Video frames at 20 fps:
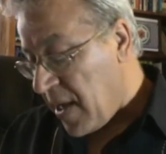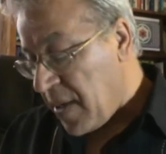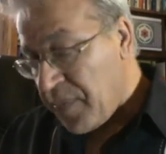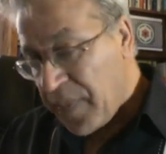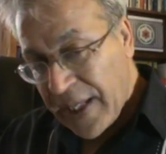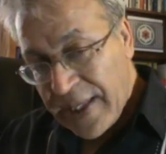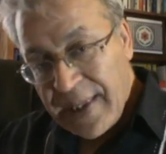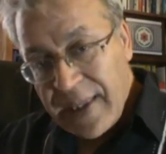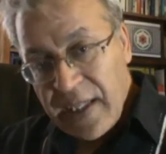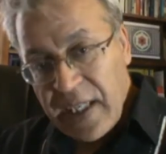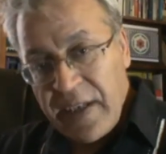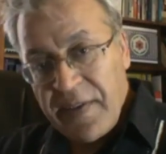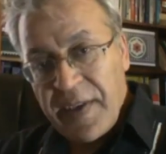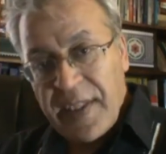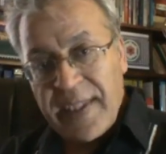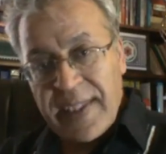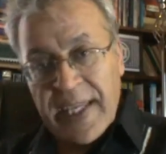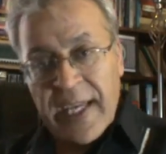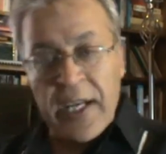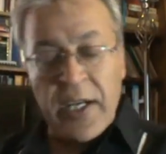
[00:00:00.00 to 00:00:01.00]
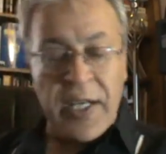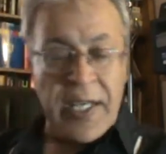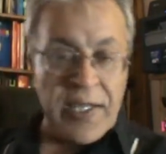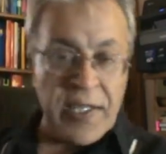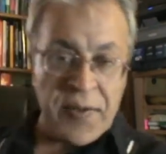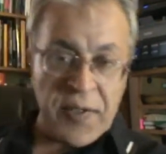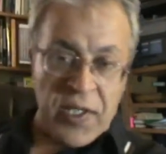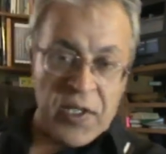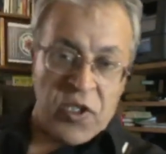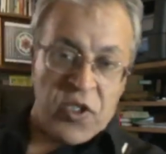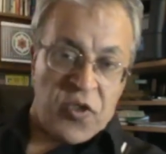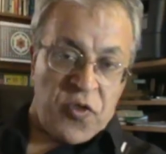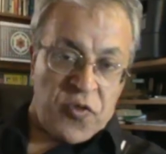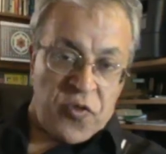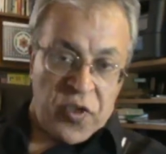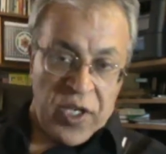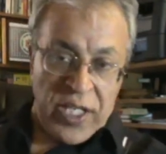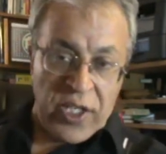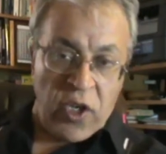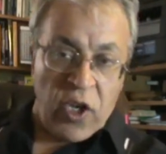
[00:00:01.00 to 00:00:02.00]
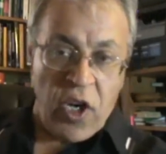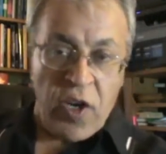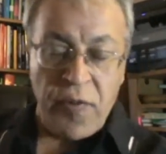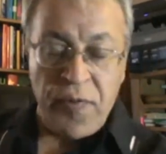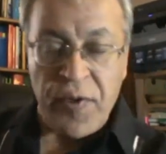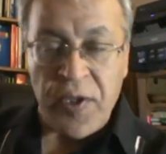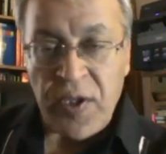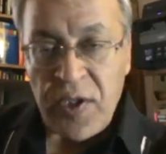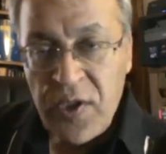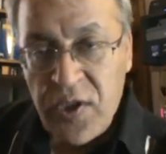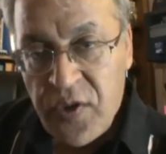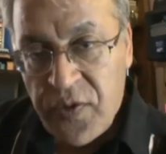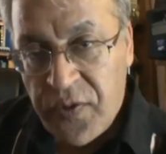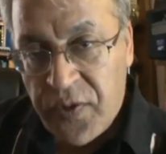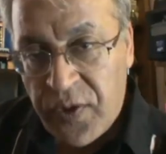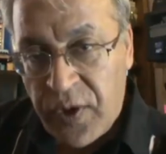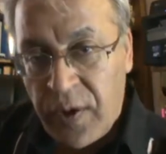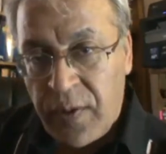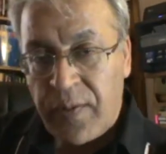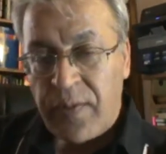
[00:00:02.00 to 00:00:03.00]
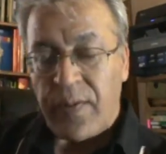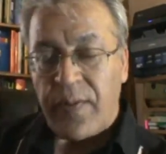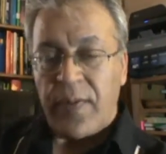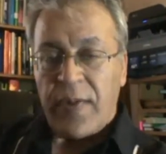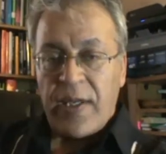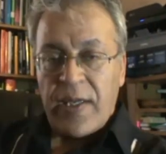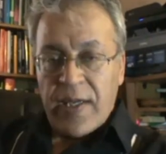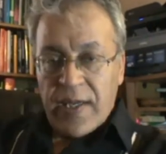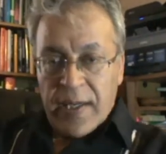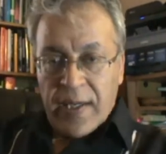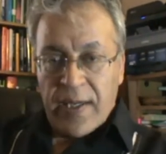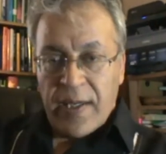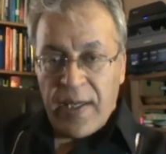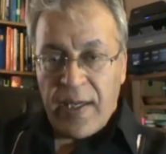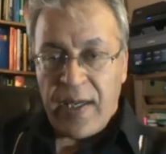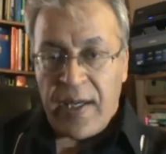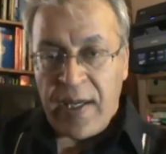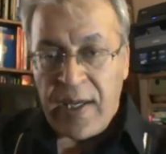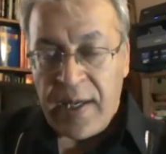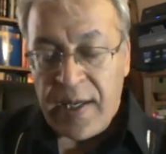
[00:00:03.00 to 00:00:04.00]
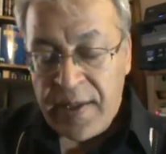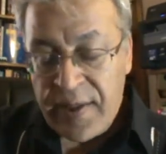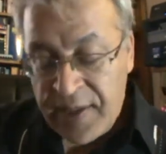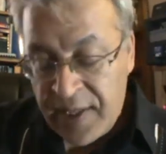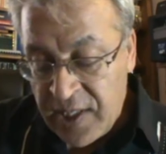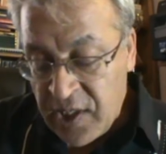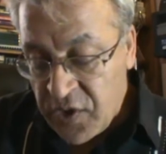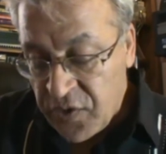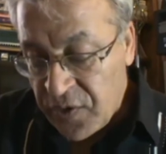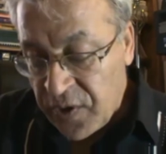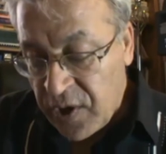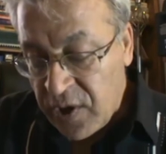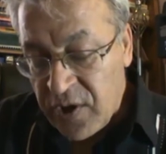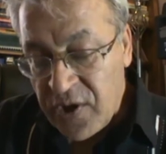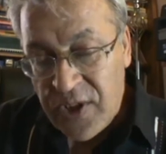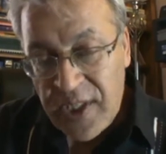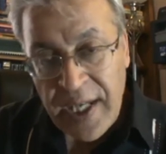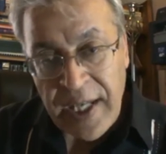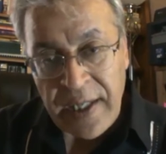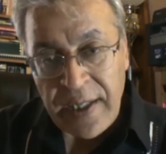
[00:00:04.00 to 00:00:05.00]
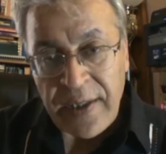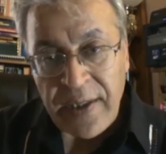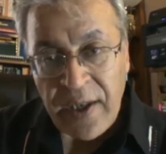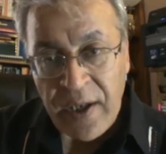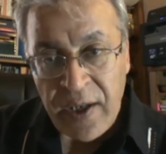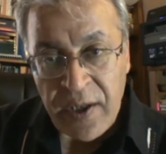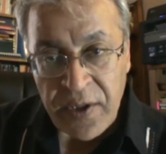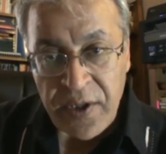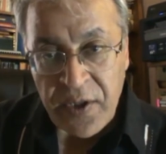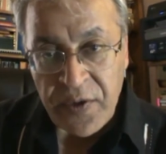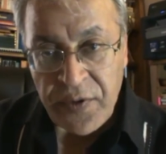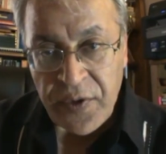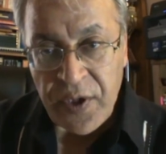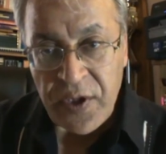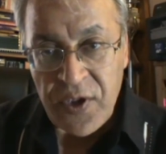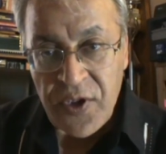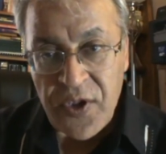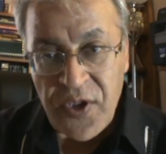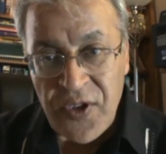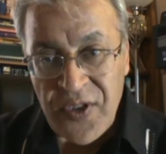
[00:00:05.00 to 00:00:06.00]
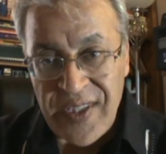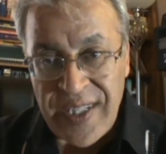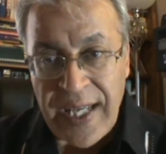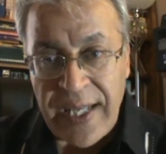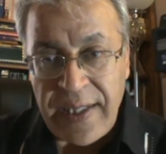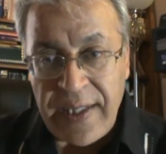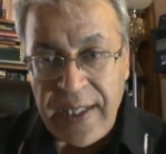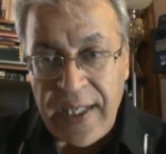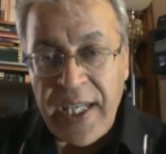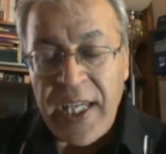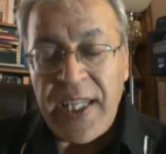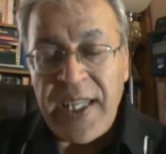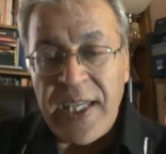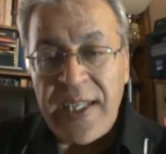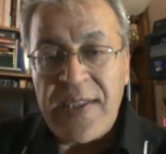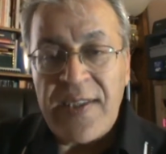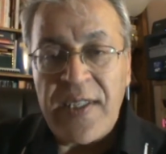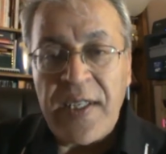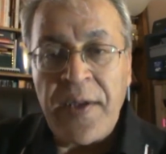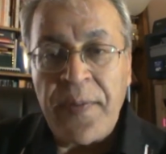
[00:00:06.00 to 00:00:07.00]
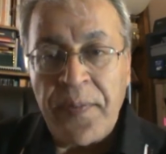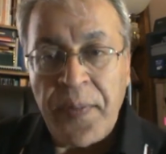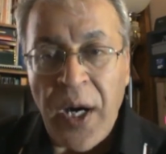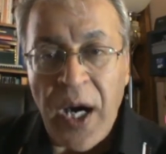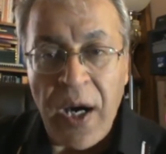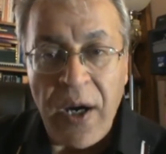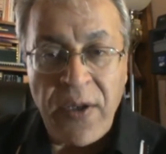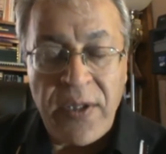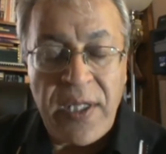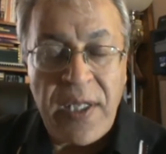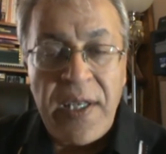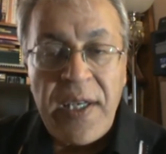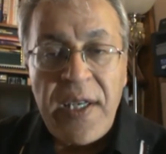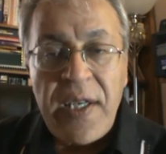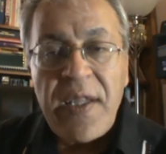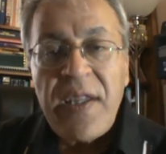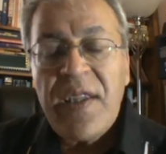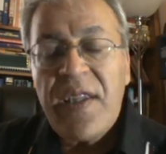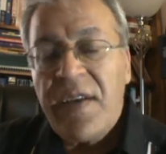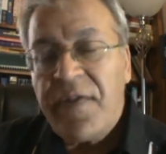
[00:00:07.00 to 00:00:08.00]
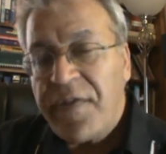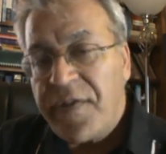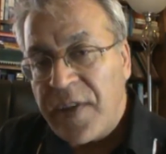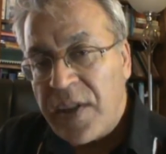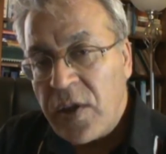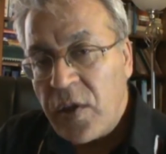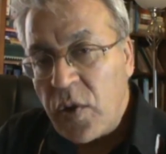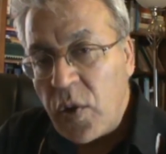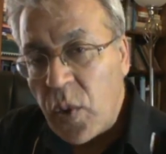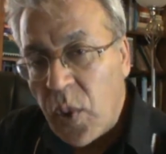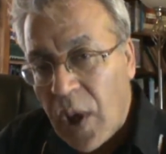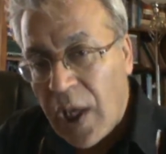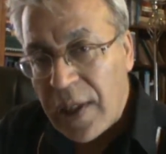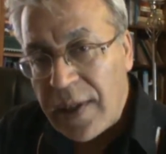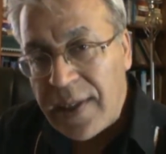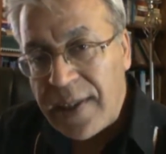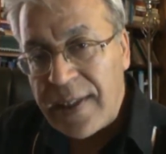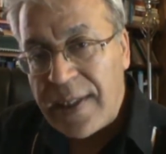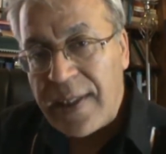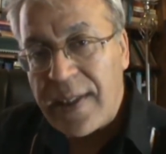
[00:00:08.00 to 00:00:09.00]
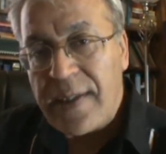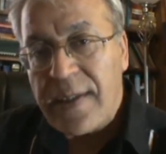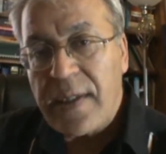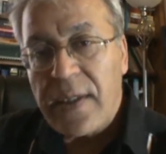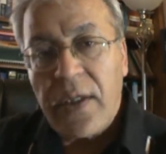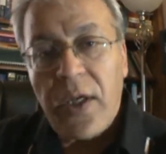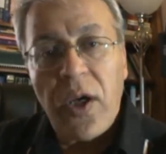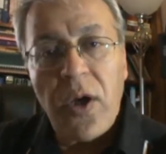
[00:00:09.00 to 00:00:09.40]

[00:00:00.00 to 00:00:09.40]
But leave it there. It's very obvious from this verse and other verses that it is about different qualities.